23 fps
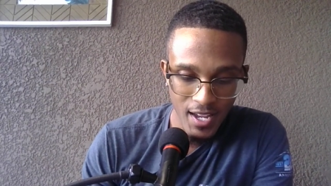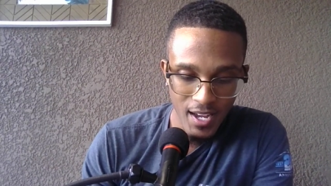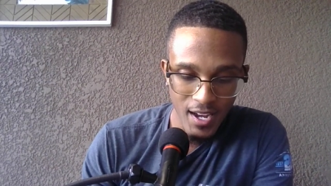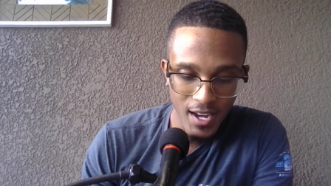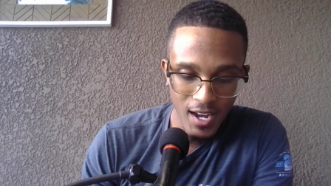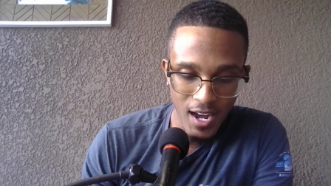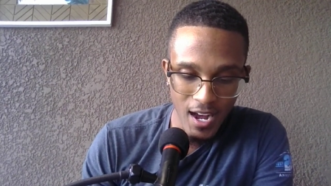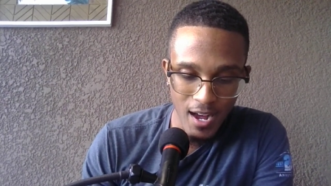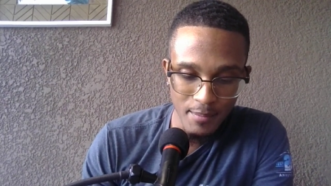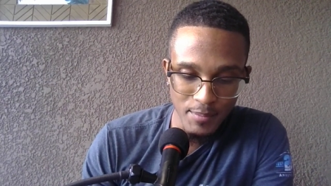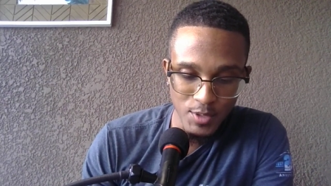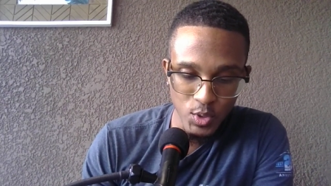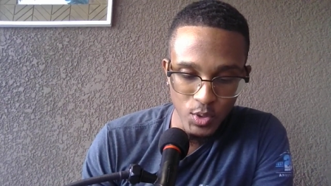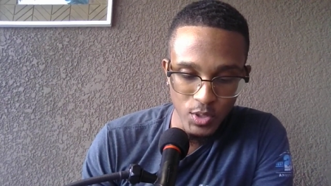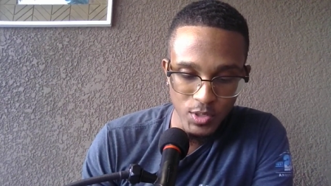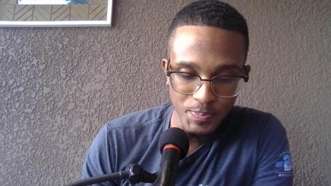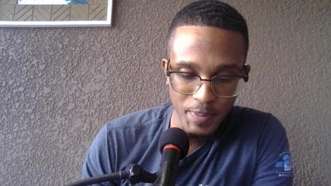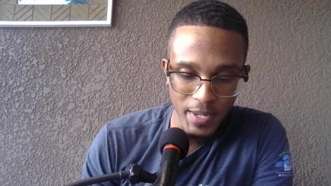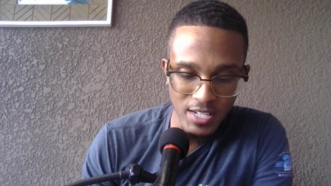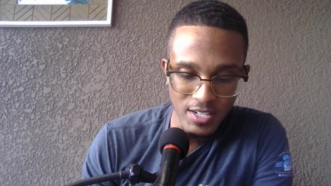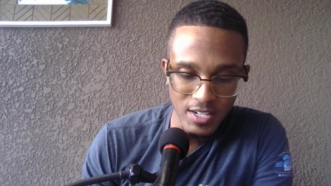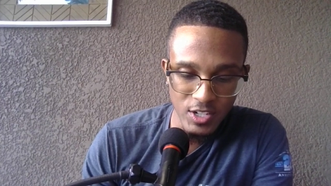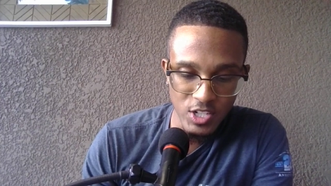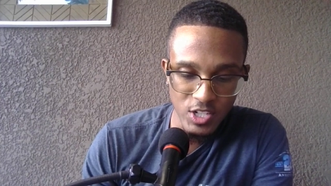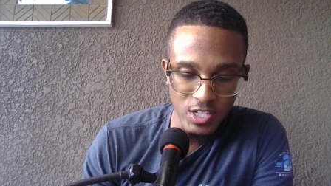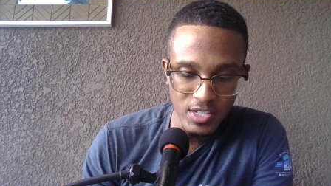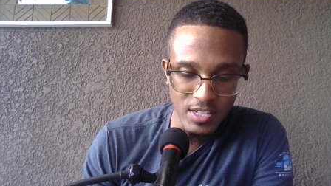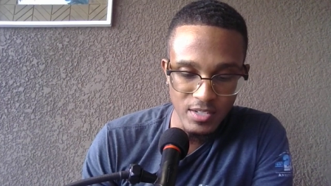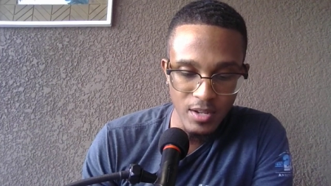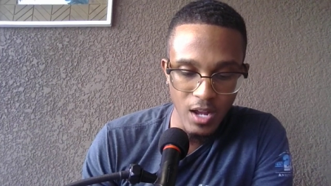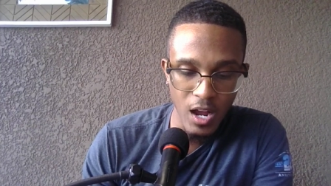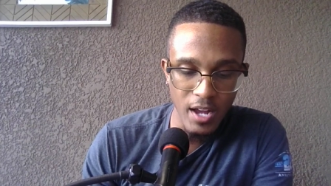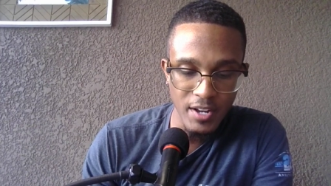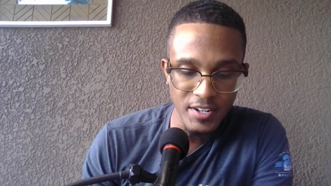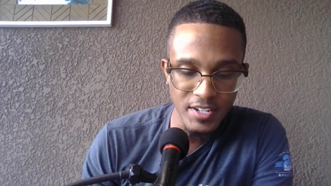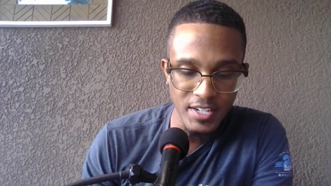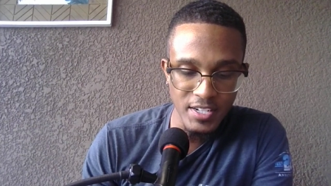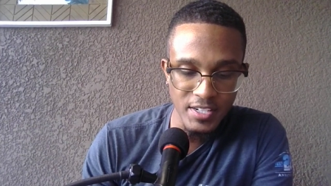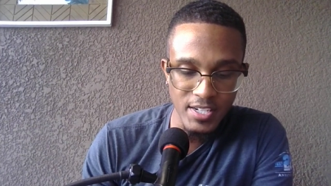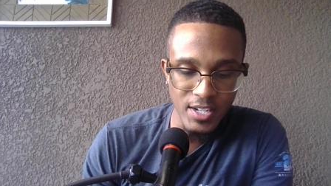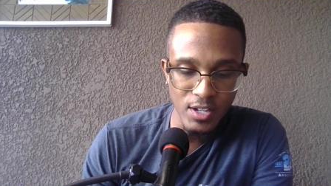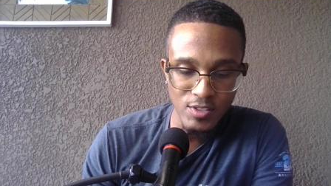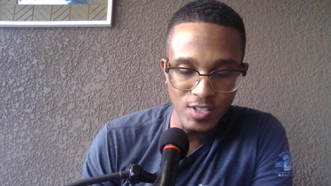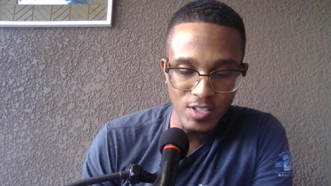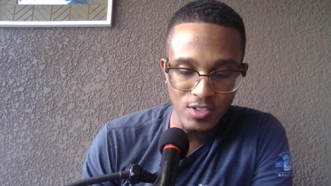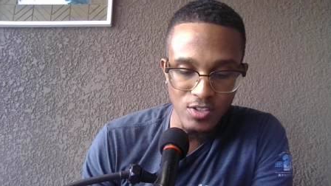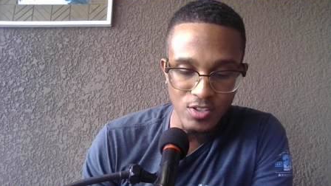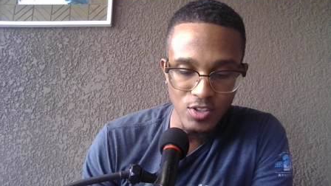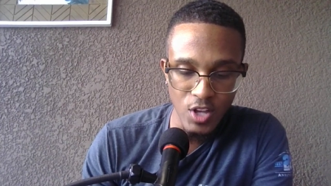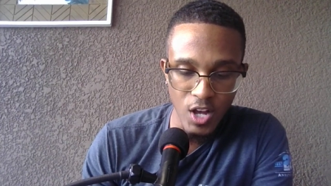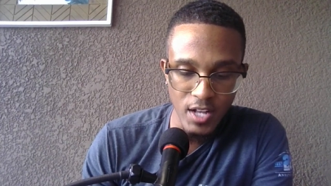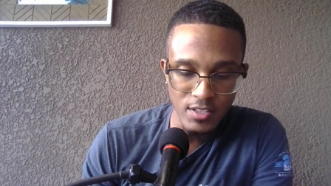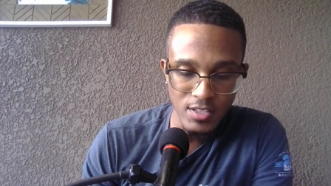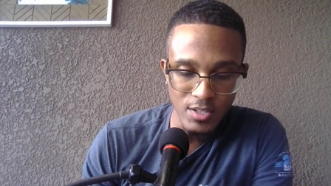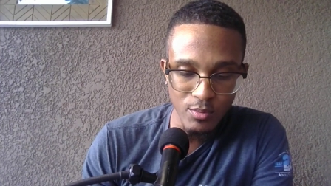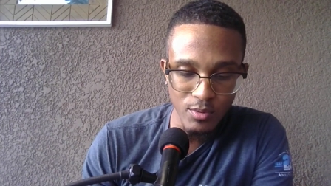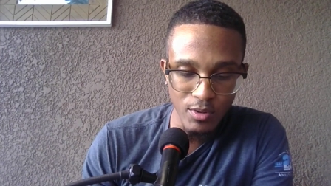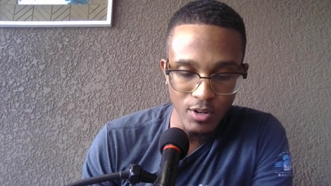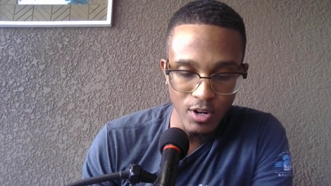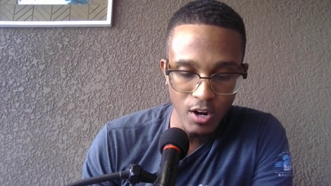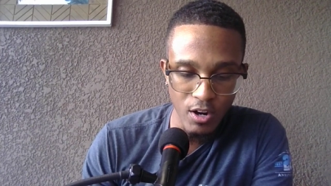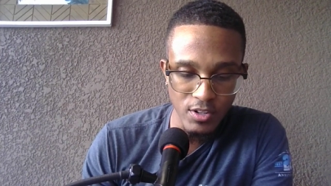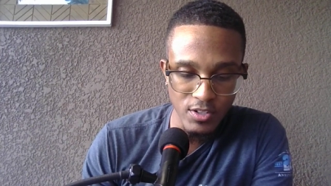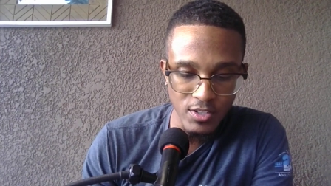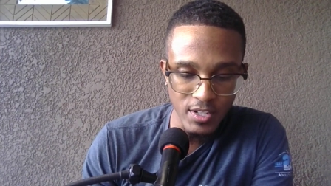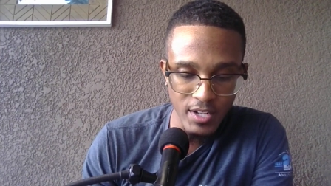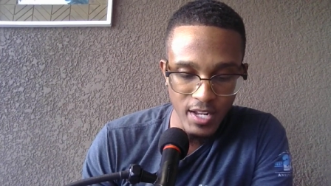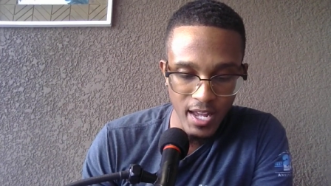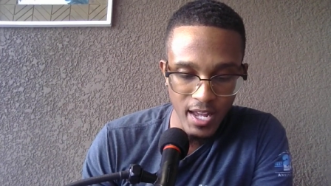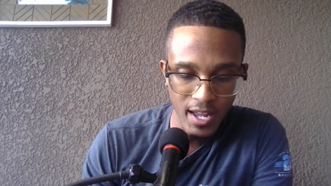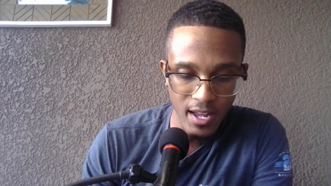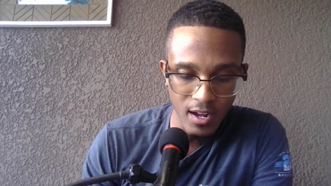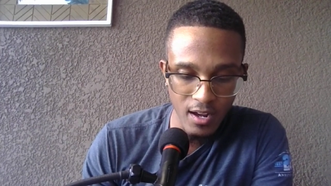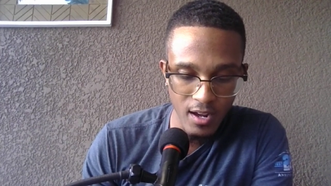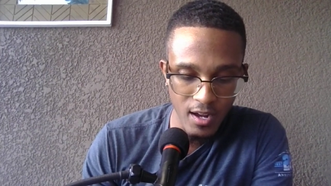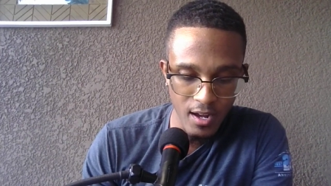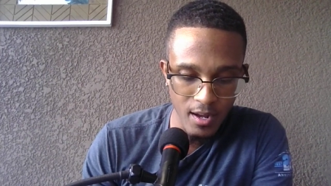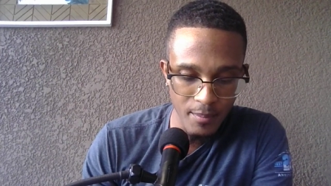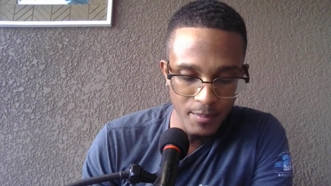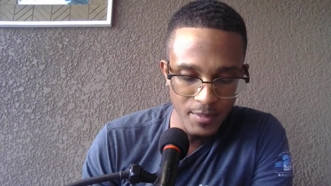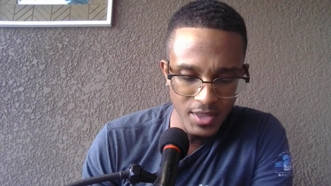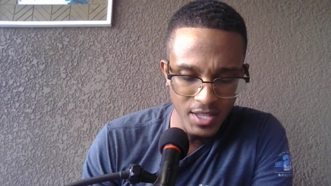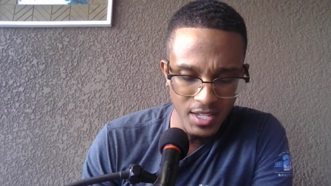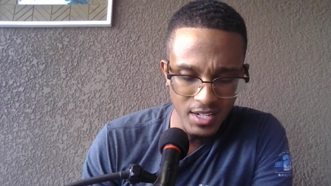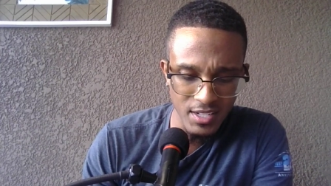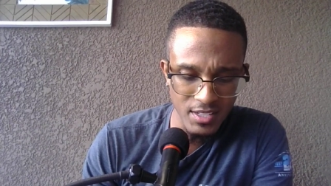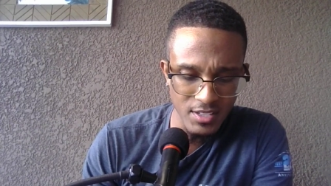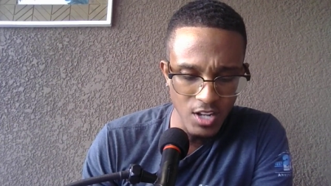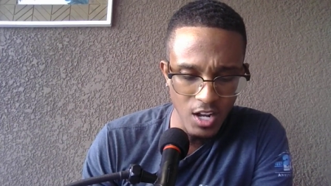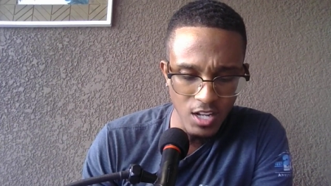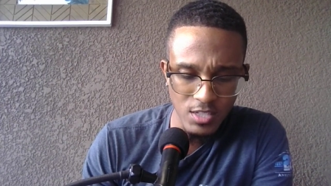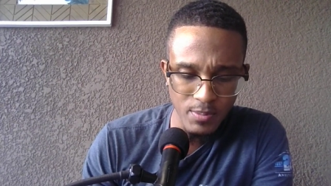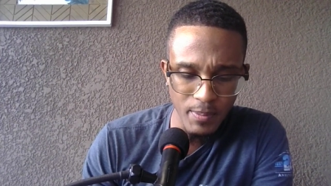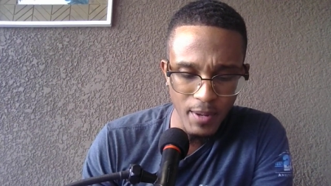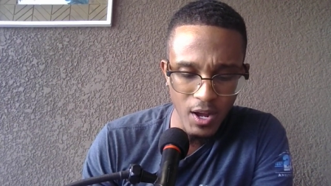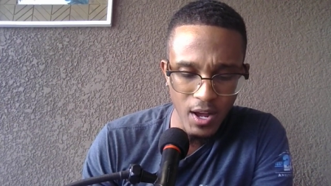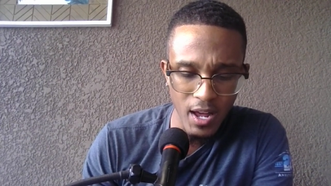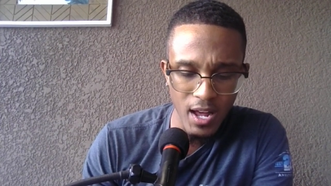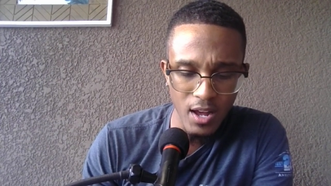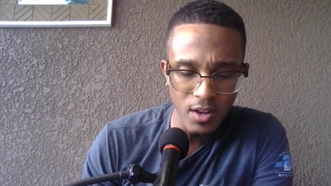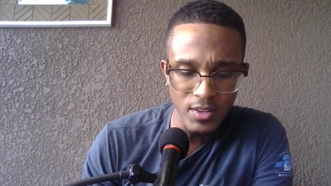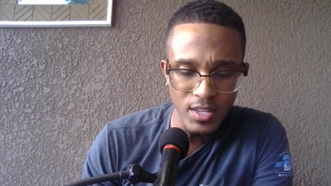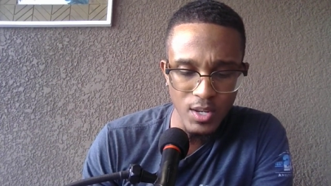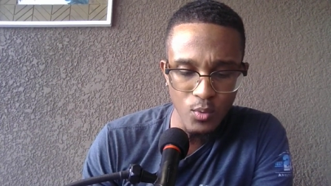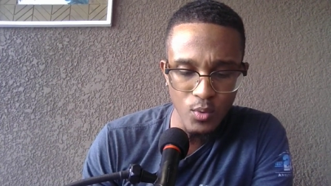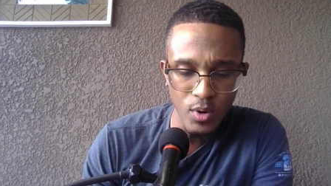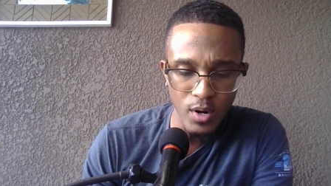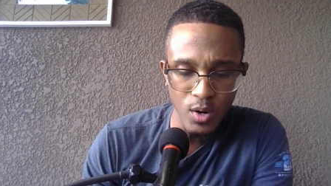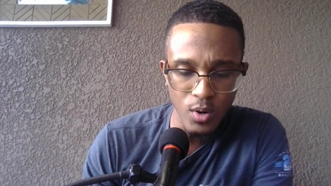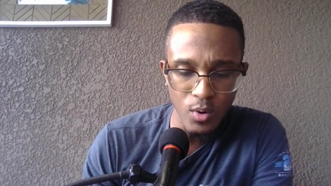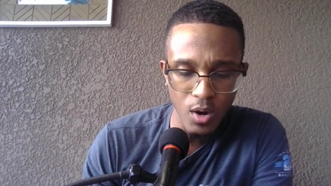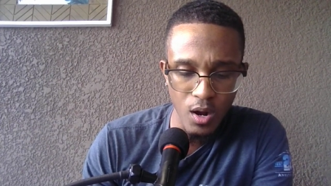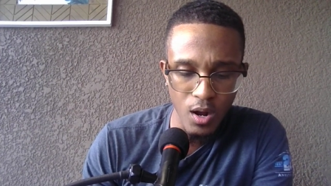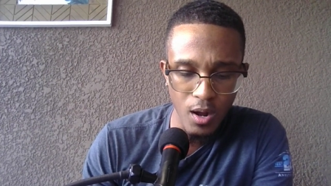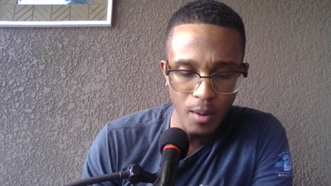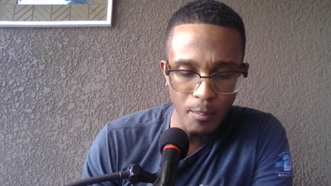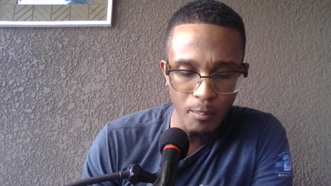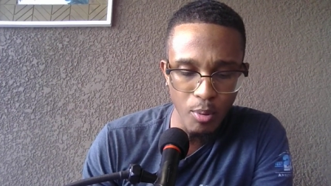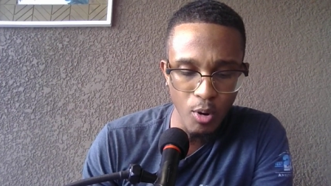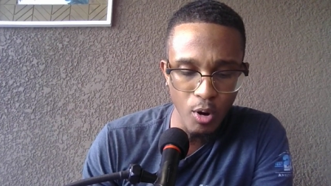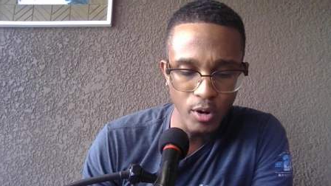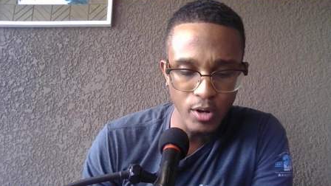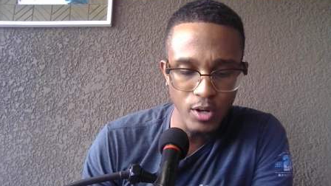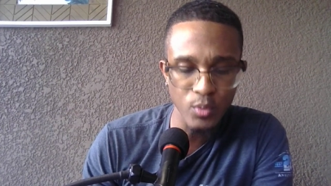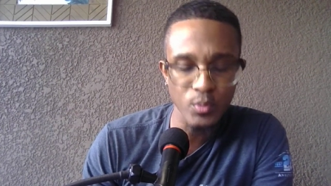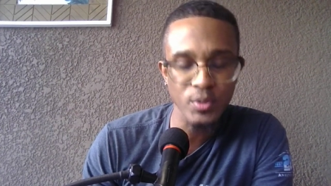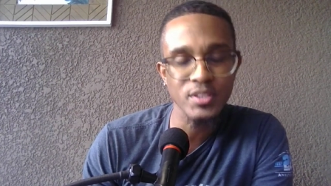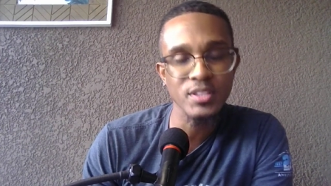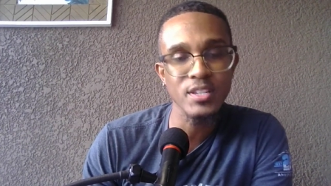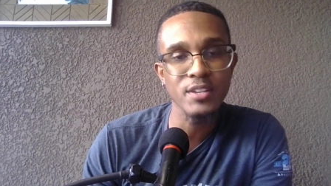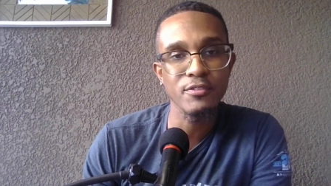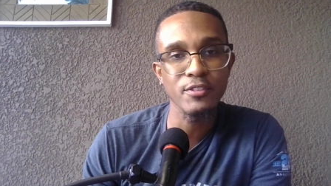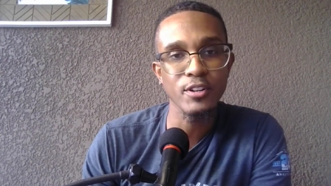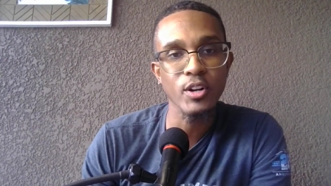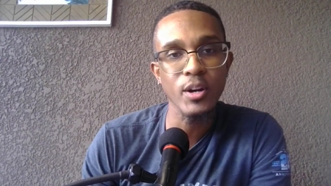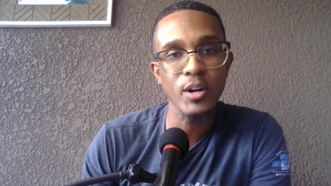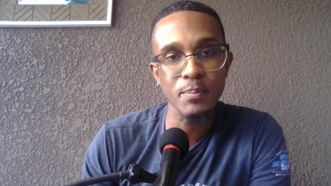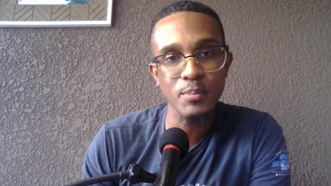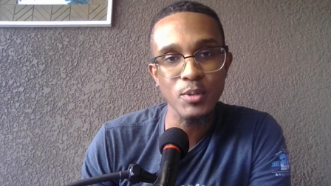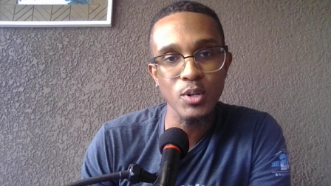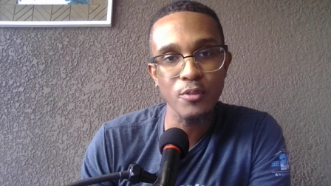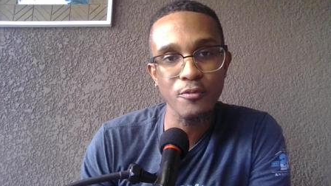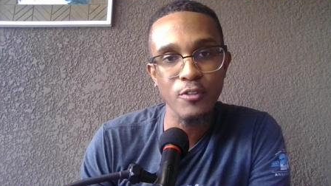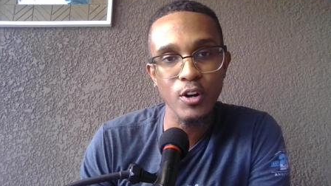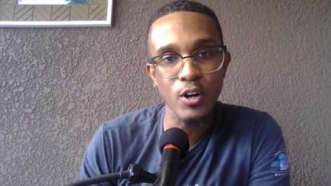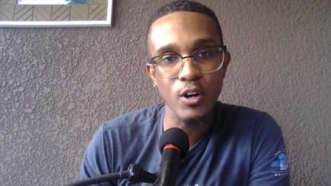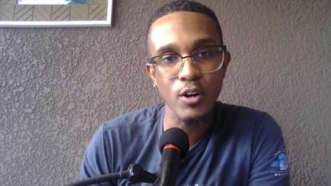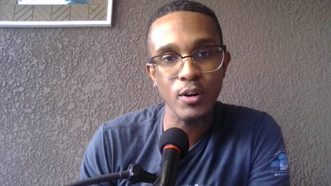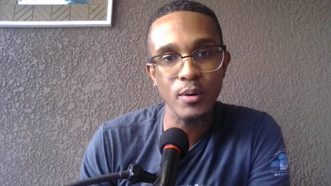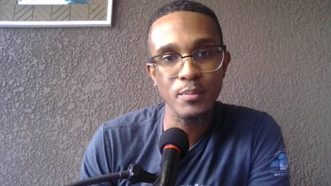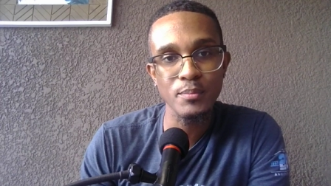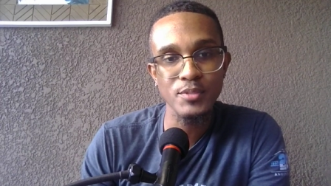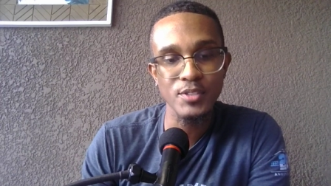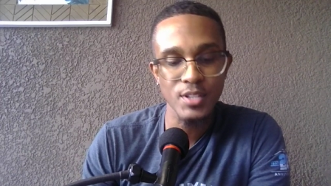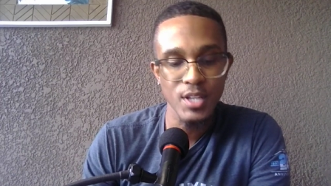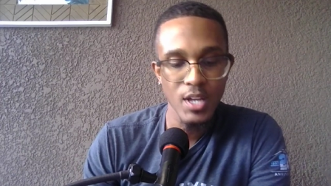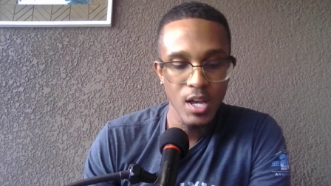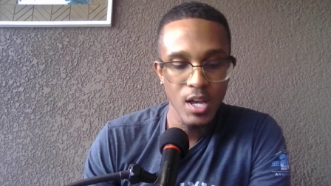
Um, so it basically just uh, details his thoughts in regards to that. Um, then it talks about how they want to uh, partner with different crypto firms.